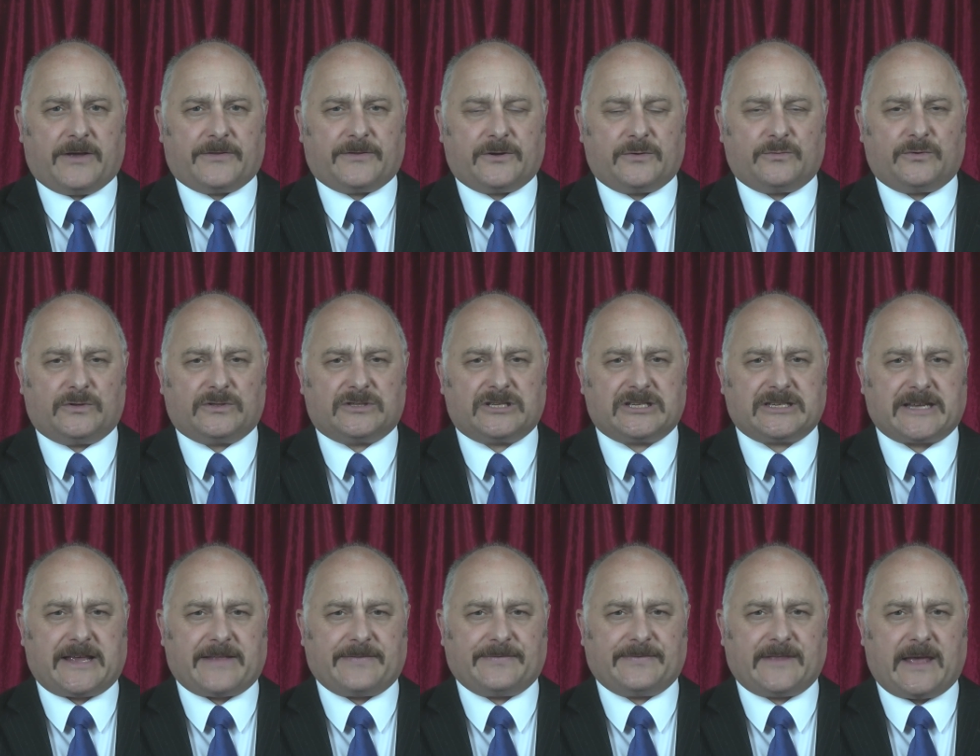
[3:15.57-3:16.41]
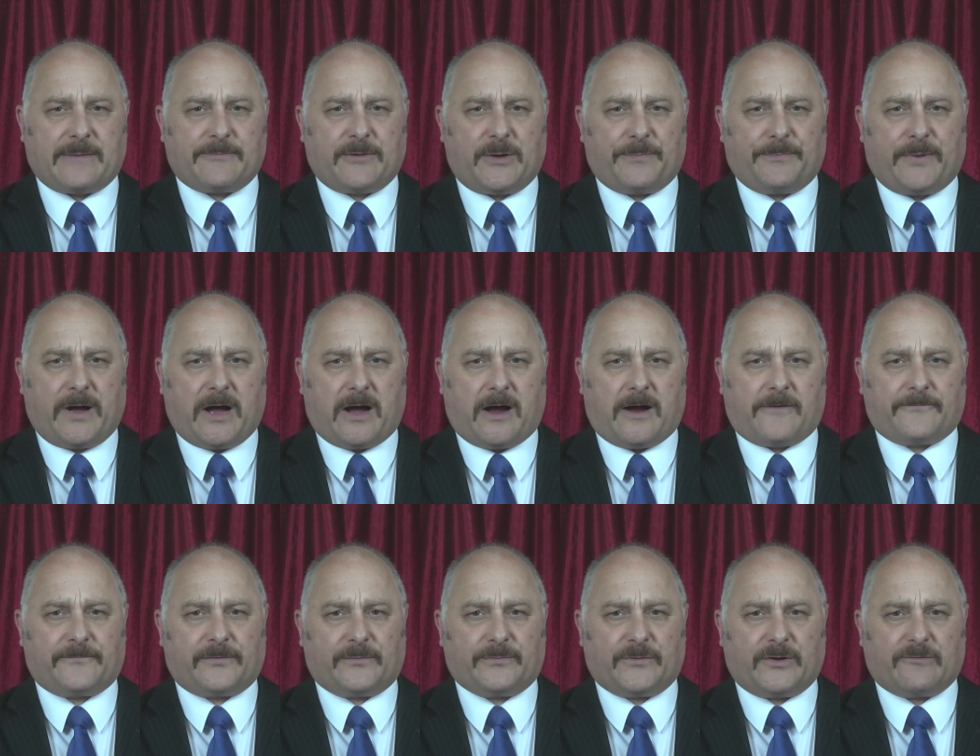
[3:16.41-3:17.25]
that will set them
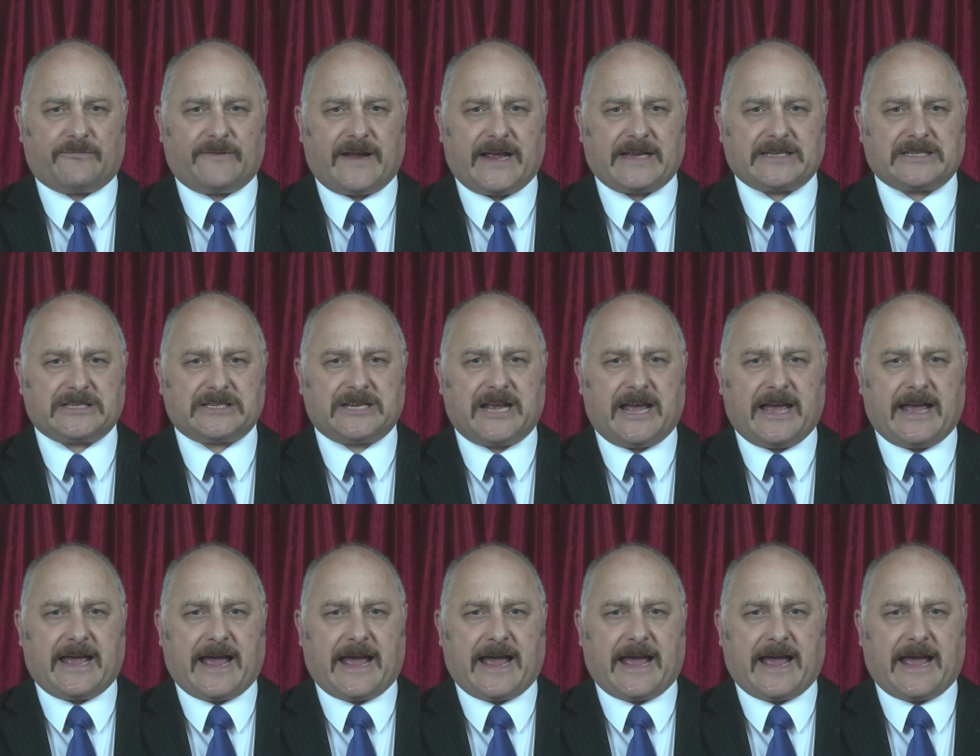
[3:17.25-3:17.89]
apart from the rest